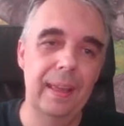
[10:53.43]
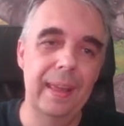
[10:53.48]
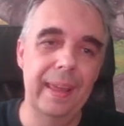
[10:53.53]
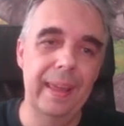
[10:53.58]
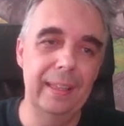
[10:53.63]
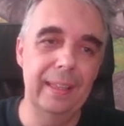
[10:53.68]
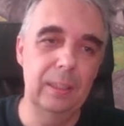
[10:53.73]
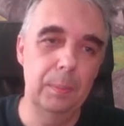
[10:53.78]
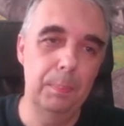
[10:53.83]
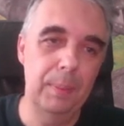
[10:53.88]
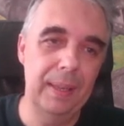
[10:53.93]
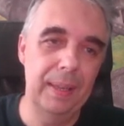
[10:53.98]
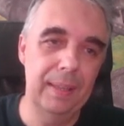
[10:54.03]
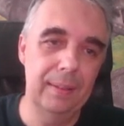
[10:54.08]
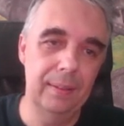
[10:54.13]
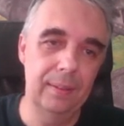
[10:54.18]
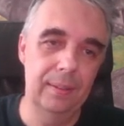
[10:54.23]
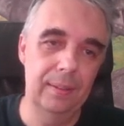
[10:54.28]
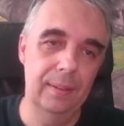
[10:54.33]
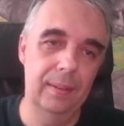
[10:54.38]
it
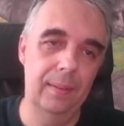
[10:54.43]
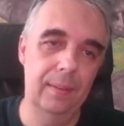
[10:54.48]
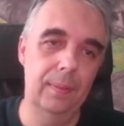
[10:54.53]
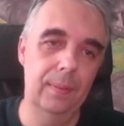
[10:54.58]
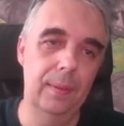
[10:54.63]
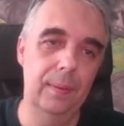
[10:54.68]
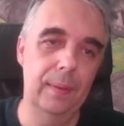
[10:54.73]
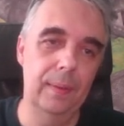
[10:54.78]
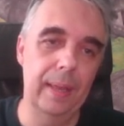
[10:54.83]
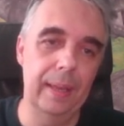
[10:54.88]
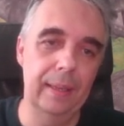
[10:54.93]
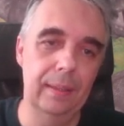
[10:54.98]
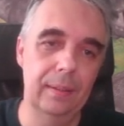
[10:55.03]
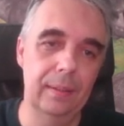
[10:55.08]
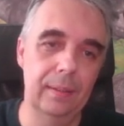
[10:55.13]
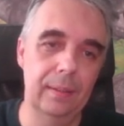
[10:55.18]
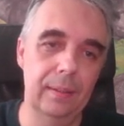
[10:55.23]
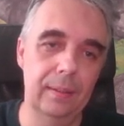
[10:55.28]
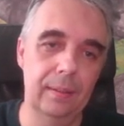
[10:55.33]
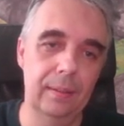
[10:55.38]
pinned the
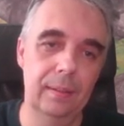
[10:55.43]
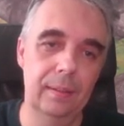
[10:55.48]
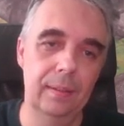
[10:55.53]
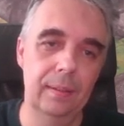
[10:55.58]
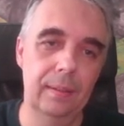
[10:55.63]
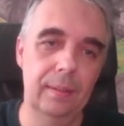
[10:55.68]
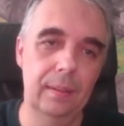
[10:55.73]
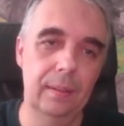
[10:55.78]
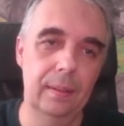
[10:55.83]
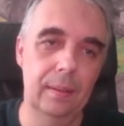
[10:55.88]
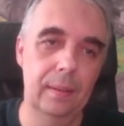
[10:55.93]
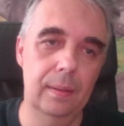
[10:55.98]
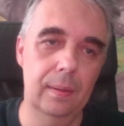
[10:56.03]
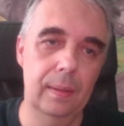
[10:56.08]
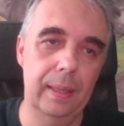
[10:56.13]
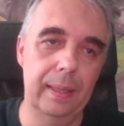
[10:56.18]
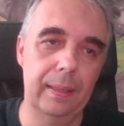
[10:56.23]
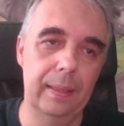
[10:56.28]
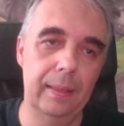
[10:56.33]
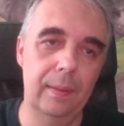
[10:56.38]
knight
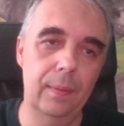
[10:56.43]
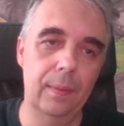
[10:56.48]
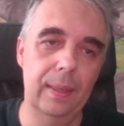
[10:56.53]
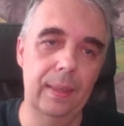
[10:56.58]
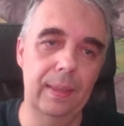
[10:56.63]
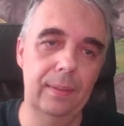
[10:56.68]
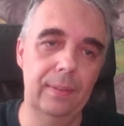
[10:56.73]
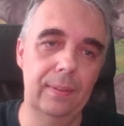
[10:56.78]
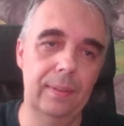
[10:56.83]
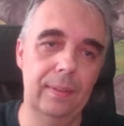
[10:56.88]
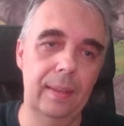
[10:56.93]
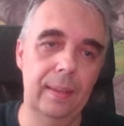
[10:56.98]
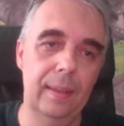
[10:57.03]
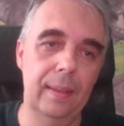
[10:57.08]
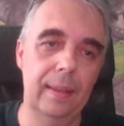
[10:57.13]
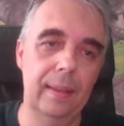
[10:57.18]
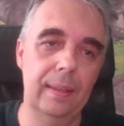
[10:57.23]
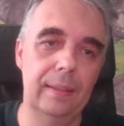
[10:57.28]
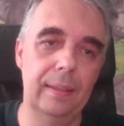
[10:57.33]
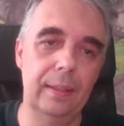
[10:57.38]
like this.
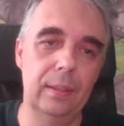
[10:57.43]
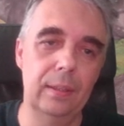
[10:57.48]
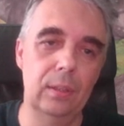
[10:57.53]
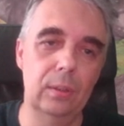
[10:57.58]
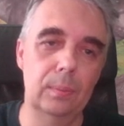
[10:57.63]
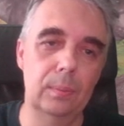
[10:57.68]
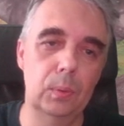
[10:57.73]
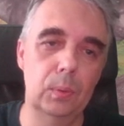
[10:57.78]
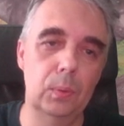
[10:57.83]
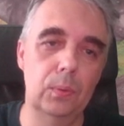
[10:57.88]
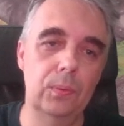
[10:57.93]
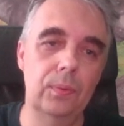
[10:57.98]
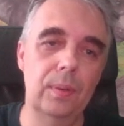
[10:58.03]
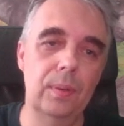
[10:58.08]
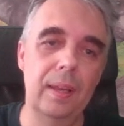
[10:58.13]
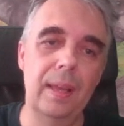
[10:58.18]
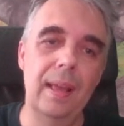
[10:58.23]
It cannot move,